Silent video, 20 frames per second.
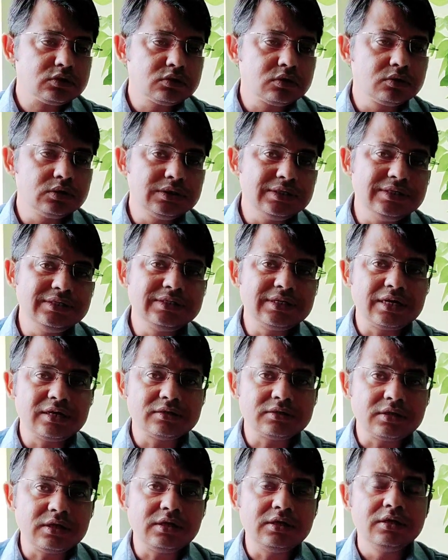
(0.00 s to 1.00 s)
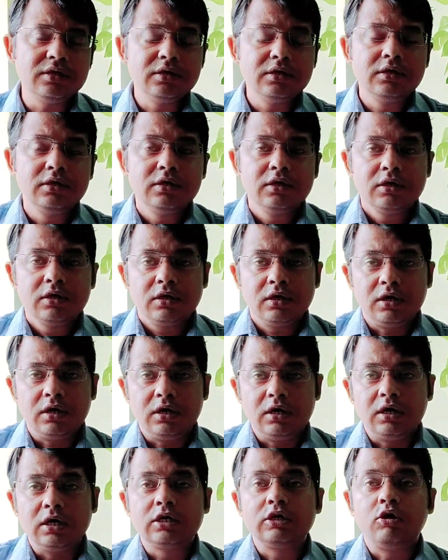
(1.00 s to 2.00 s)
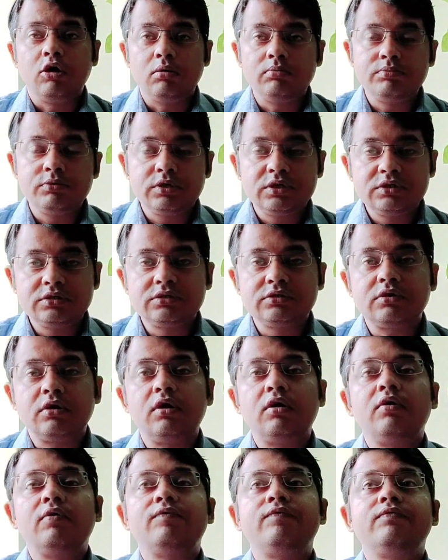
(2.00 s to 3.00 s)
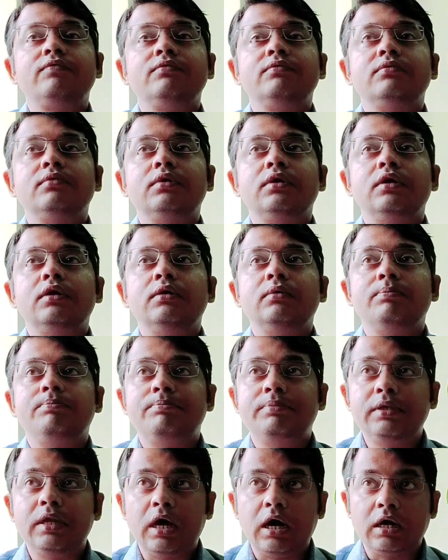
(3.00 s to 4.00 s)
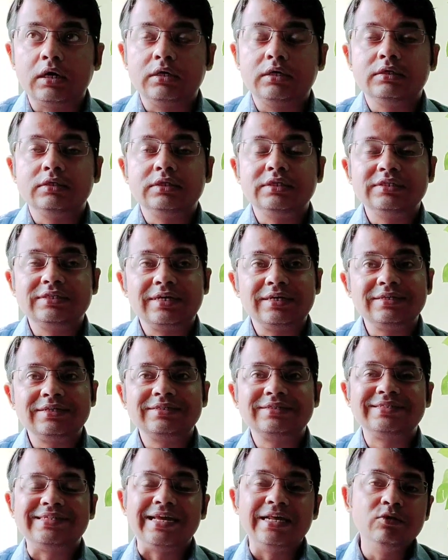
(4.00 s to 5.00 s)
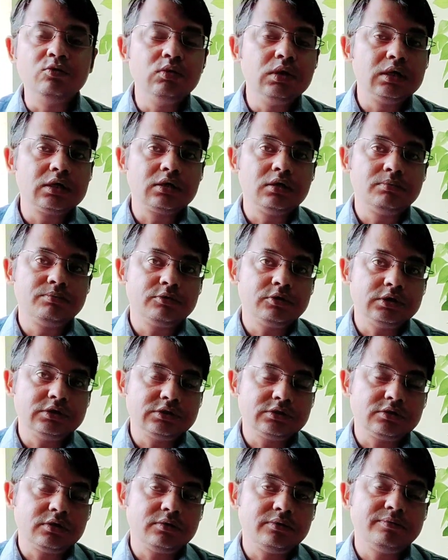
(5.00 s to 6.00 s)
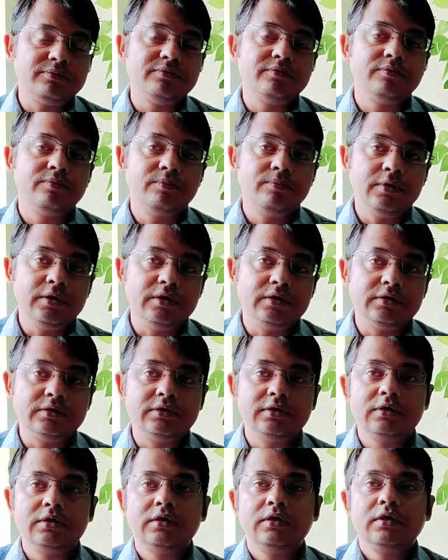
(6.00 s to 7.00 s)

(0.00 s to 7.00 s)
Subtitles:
So these are the components of blood. These are the cellular components of blood.